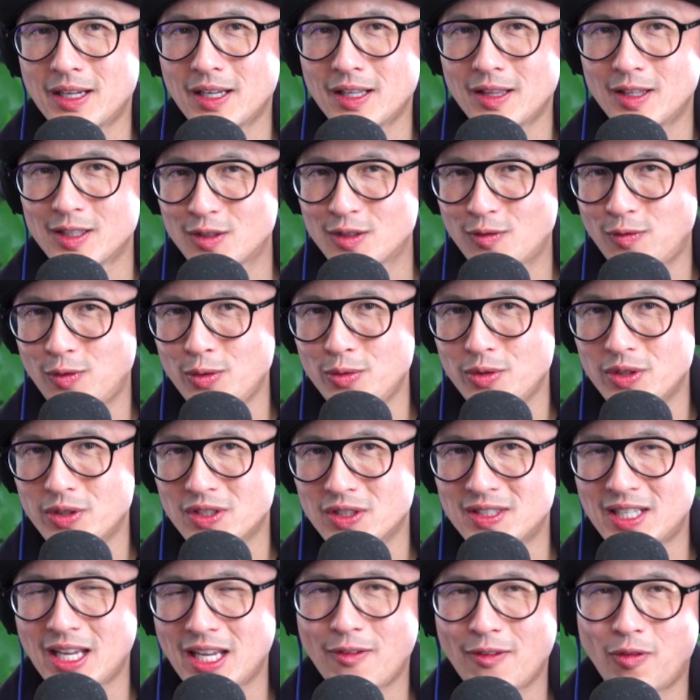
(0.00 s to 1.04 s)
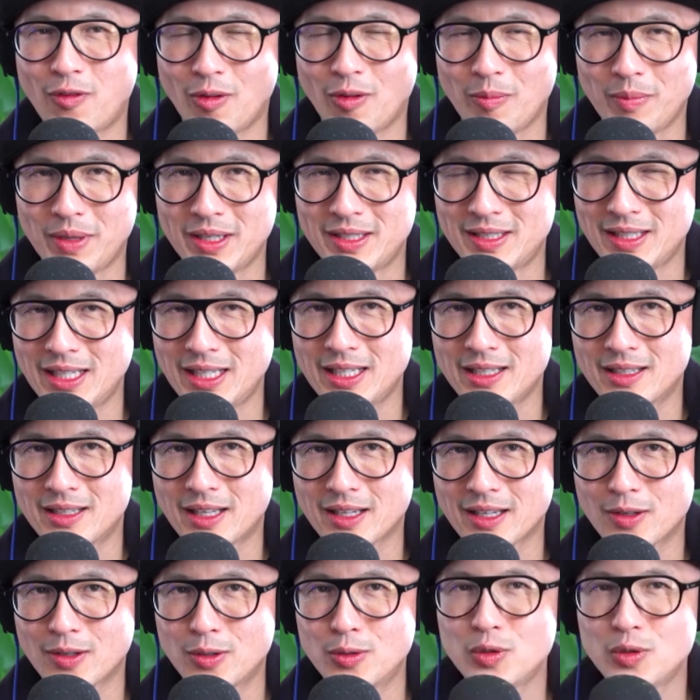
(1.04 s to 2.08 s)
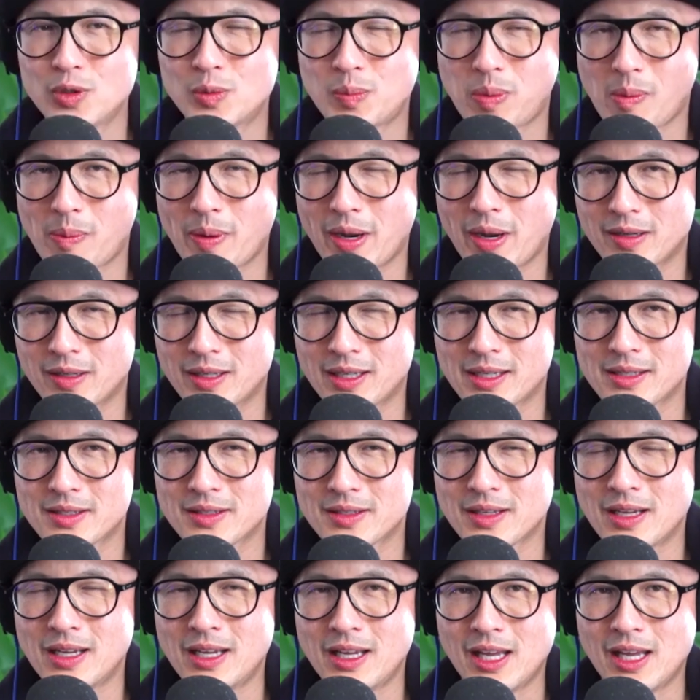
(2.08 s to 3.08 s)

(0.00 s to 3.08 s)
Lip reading: this food is safe for me to eat, like who's prepared this.